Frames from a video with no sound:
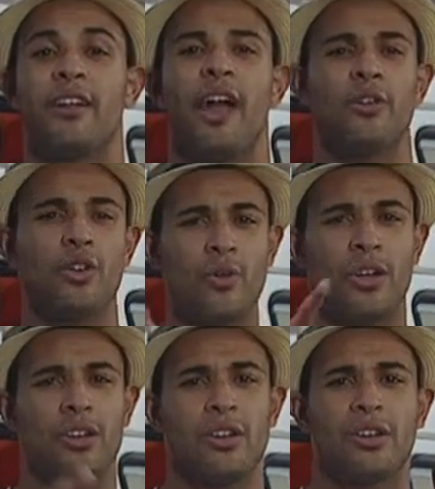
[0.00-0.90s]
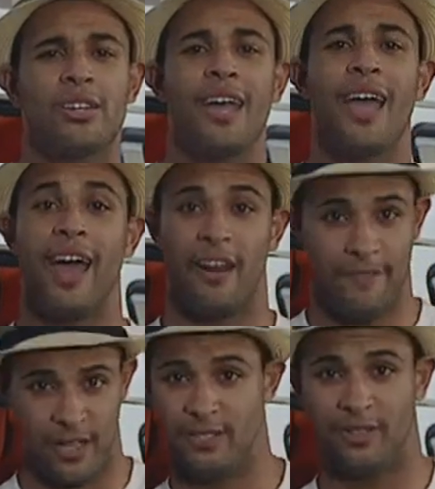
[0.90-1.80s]
out how you can look good
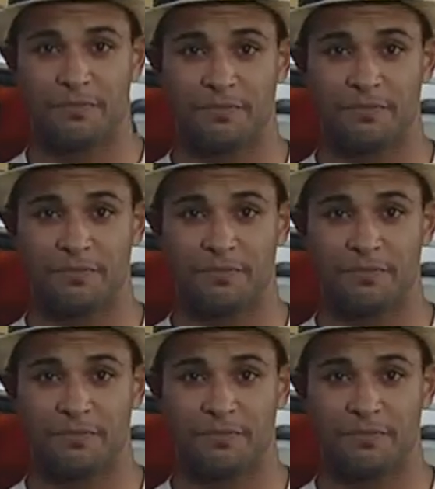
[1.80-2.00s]
at a festival.